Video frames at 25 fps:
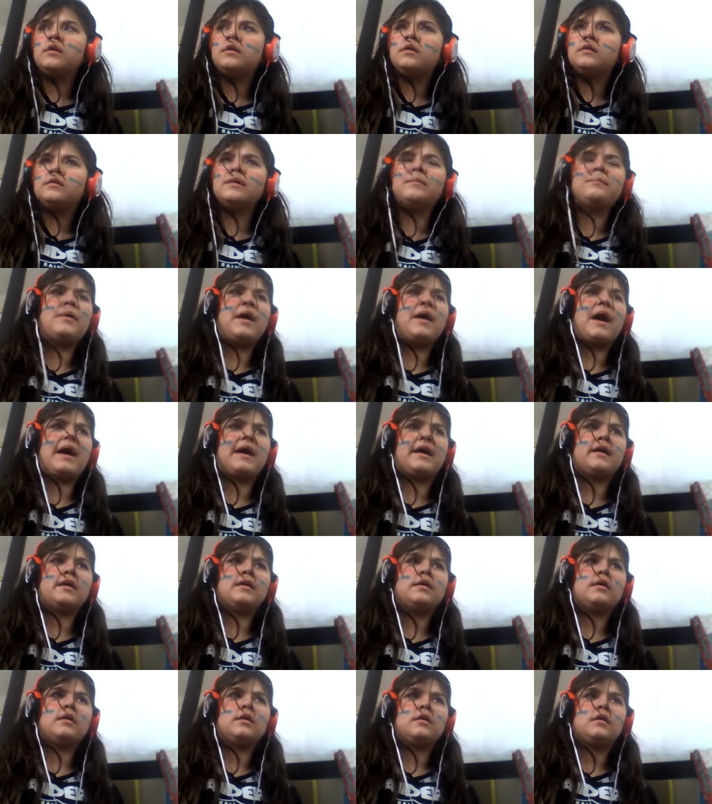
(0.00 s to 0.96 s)
Senpai,
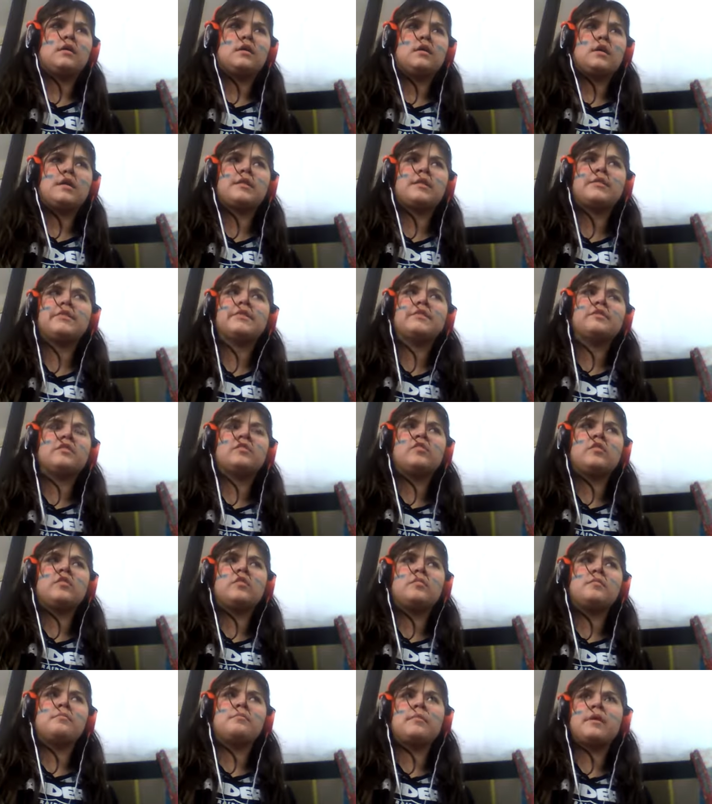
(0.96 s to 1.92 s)
I think
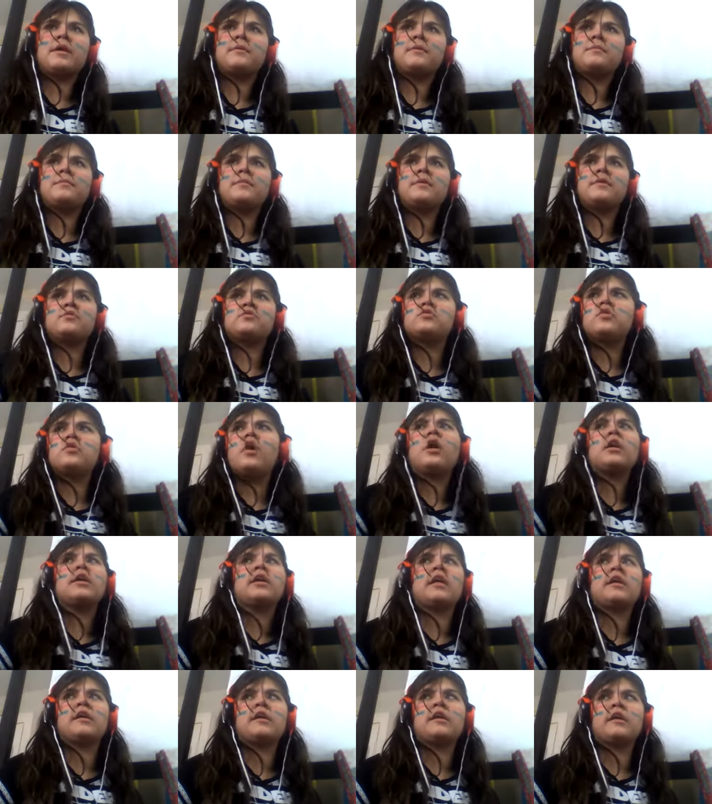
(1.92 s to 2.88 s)
someone might be
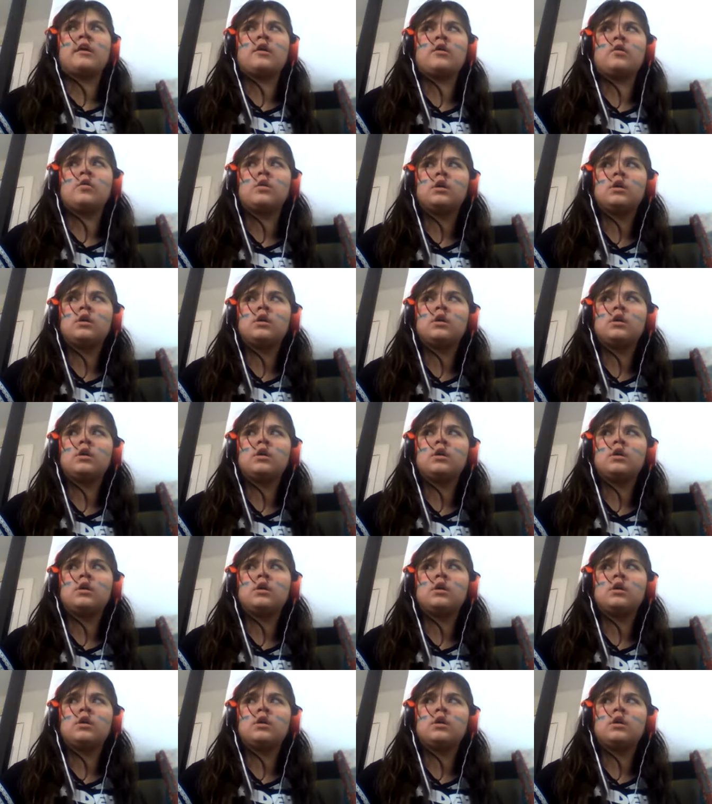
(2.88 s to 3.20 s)
stalking you.